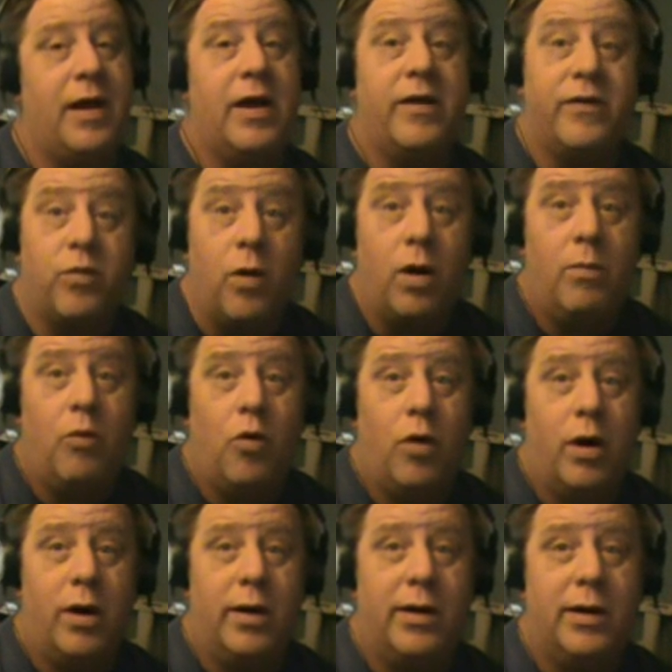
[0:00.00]
Now, there's one
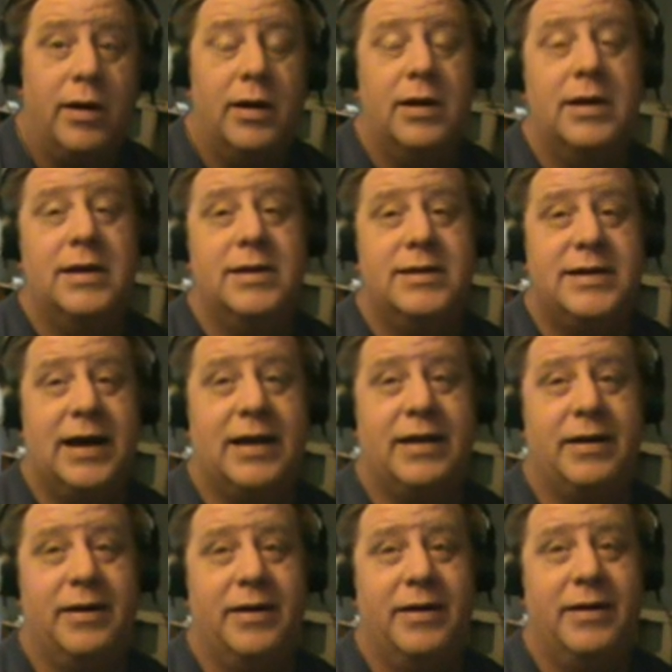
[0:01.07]
more
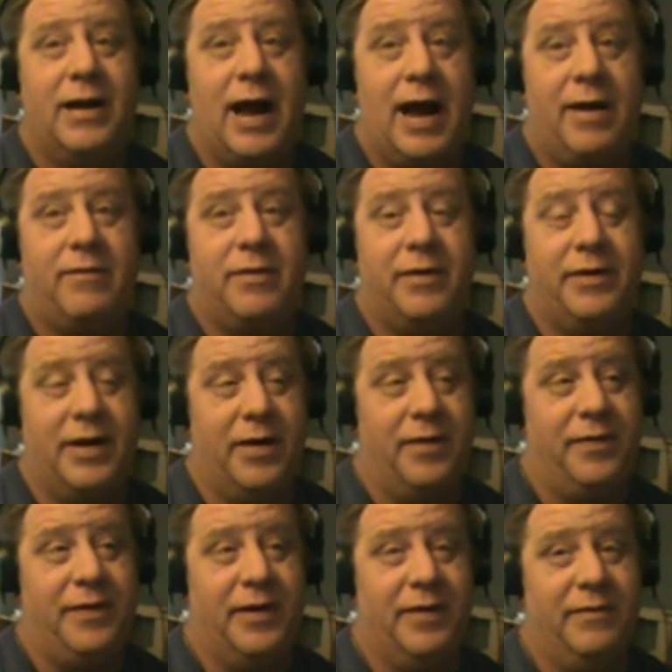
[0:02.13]
sector after
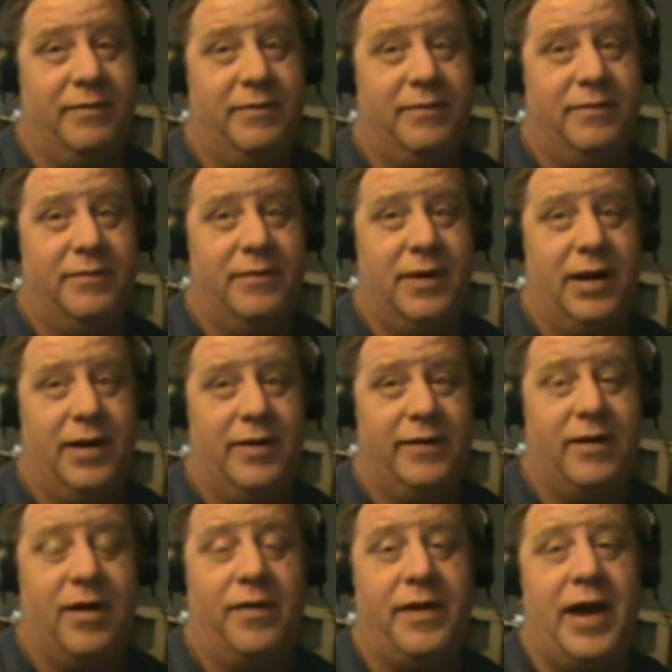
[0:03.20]
delta, and
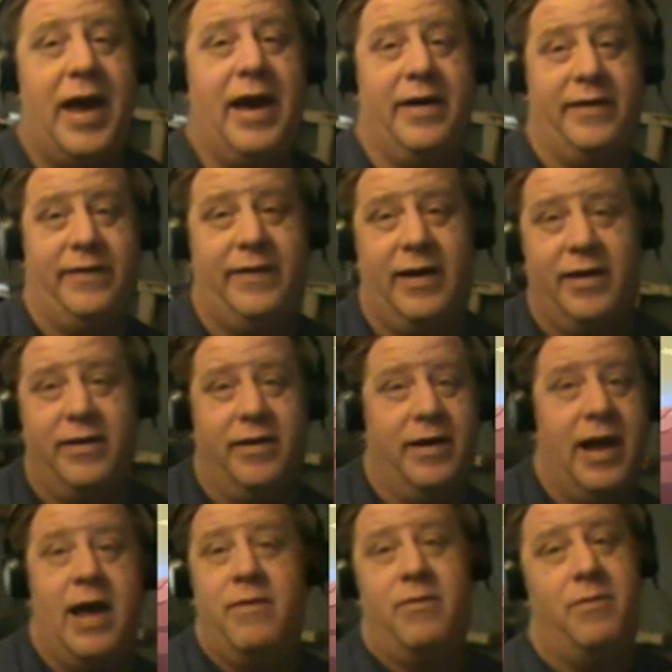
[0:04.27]
it's called the X sector,
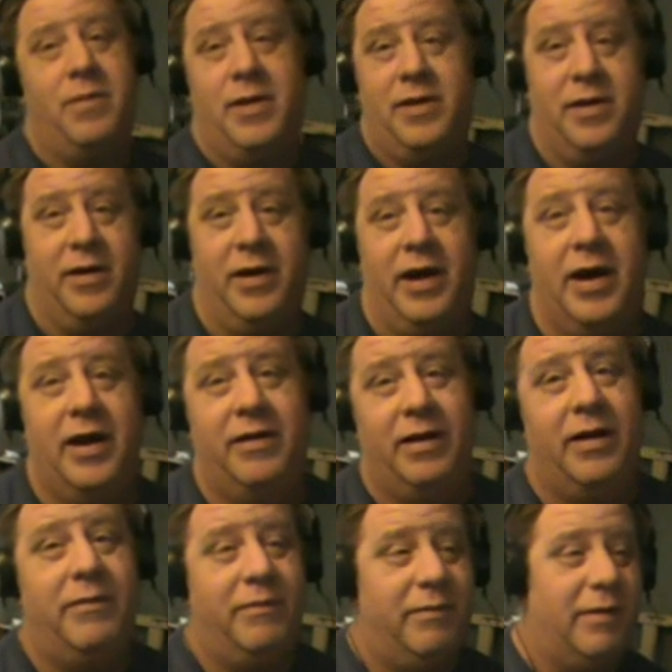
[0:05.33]
and I haven't been there yet.
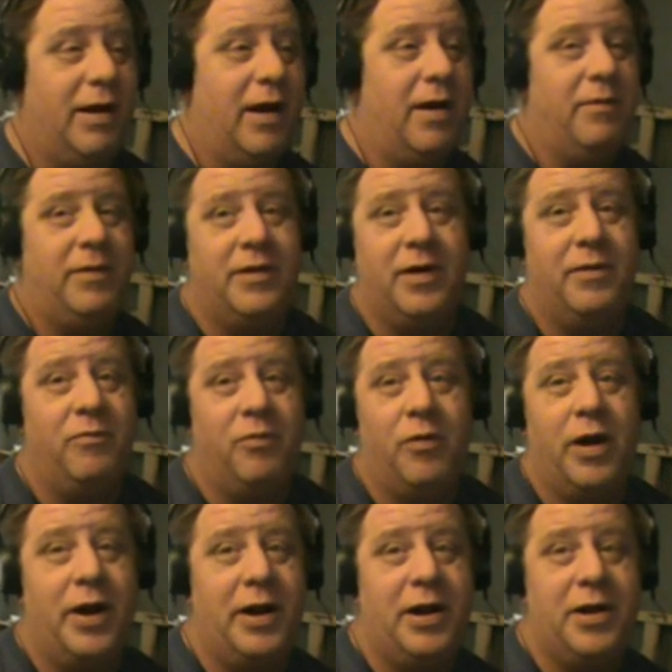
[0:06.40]
And I haven't done
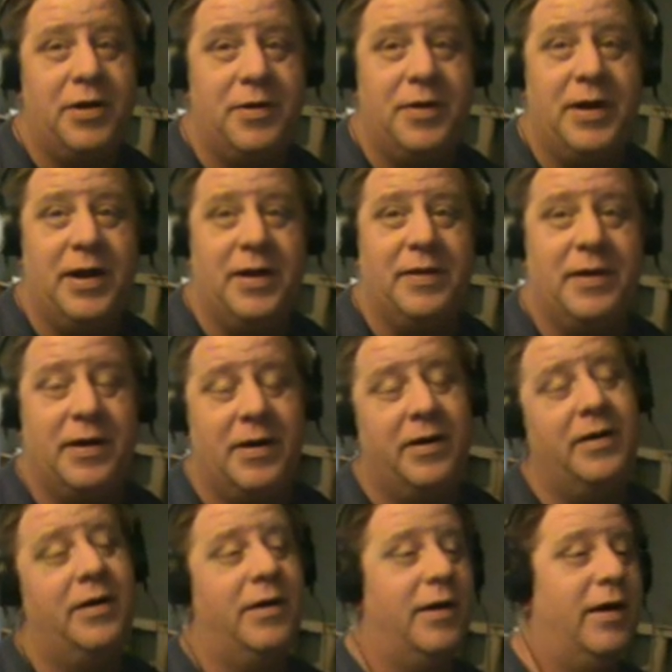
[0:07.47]
what I need to do to get
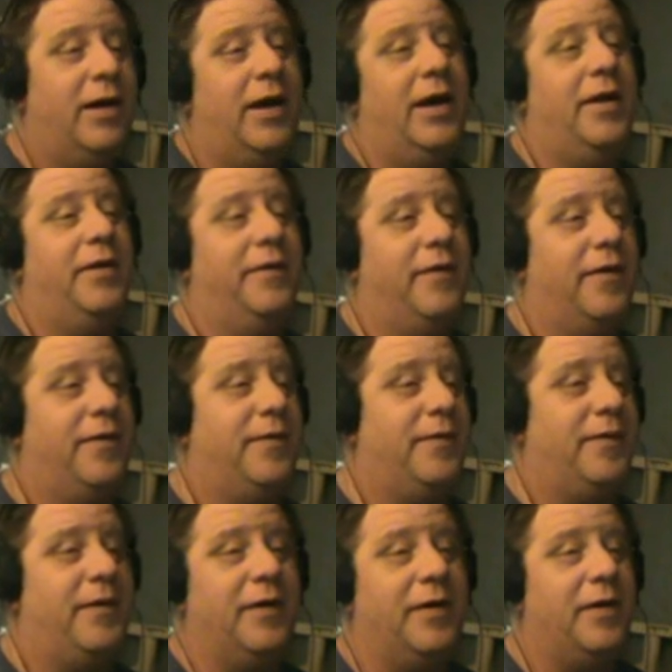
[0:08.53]
there. And there's all
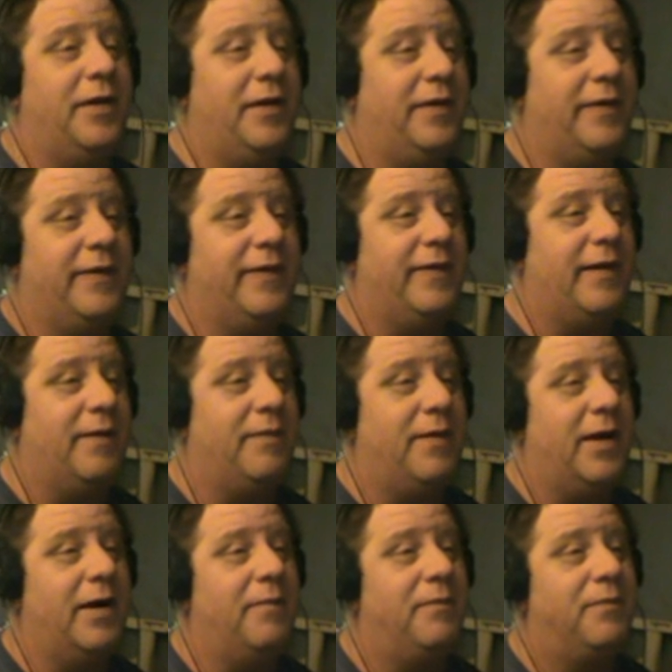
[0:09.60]
sorts of goodies and
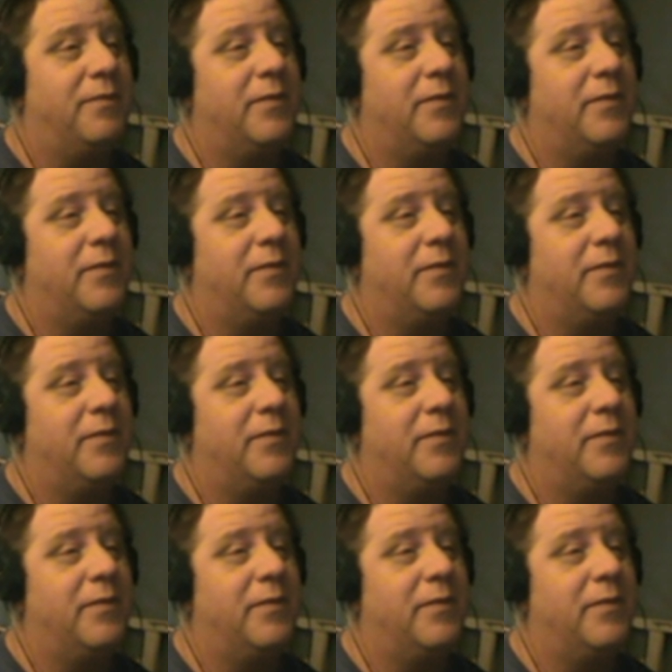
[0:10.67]
stuff there.